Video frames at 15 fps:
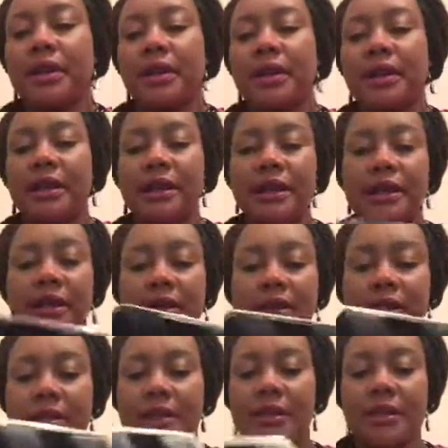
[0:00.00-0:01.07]
and
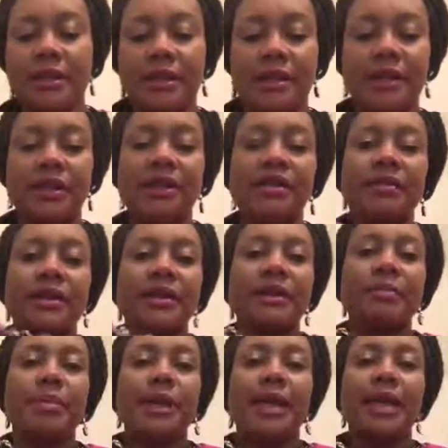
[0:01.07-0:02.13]
the interior
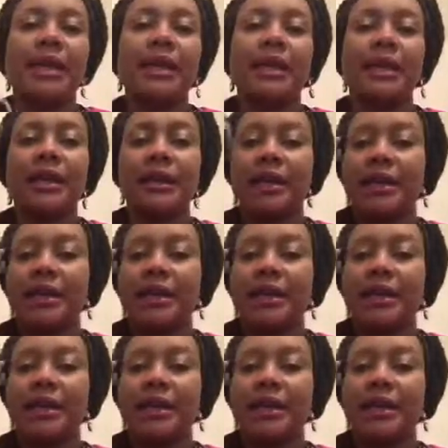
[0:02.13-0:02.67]
is black.